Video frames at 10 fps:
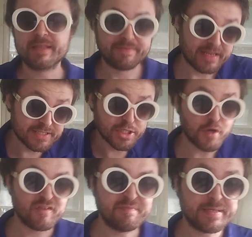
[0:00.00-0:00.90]
and they
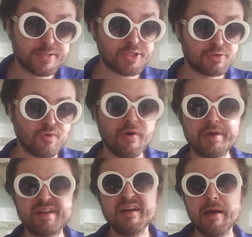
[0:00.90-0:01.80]
deserve to be
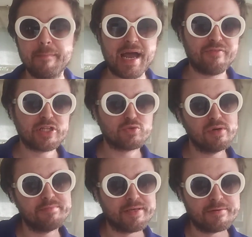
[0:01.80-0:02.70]
destroyed by these
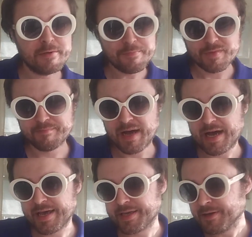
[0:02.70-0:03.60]
women,
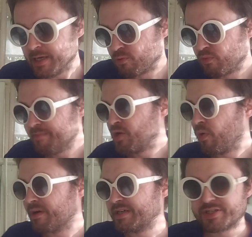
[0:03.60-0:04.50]
by the women who
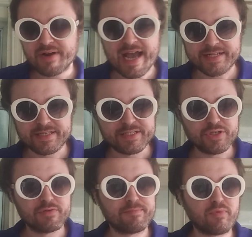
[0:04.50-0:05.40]
are attracted
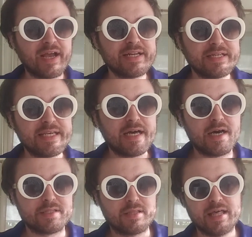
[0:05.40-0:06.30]
to the bright
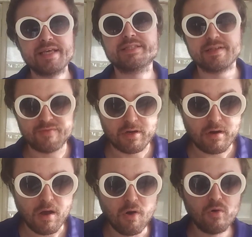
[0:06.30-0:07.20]
neon lights of
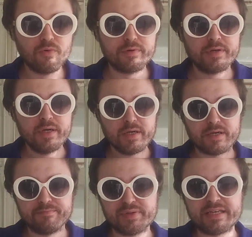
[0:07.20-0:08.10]
their own
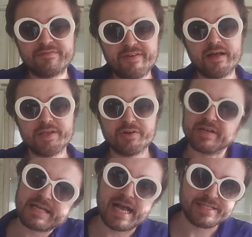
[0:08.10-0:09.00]
complete failure
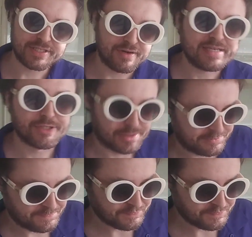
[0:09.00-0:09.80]
and castration.